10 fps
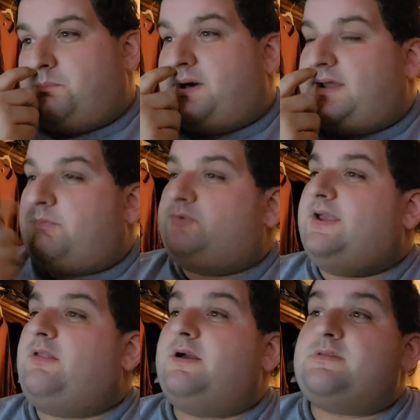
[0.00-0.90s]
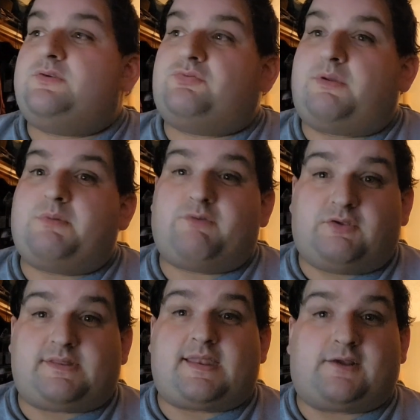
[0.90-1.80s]
But we'll take a look at those three
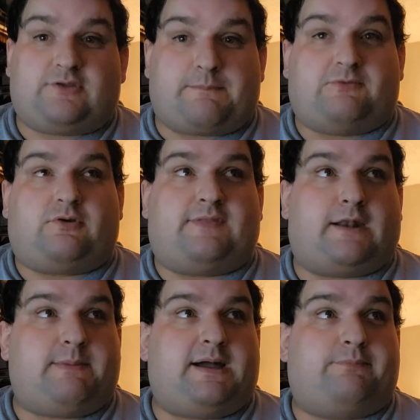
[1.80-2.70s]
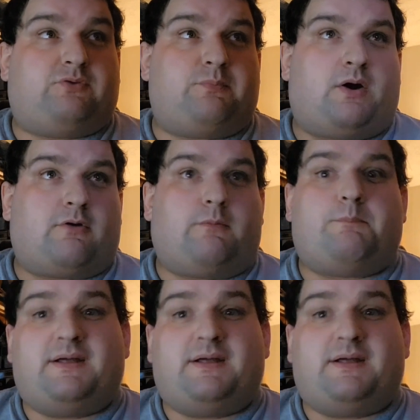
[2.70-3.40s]
movies on the next episode. That'll be up tomorrow.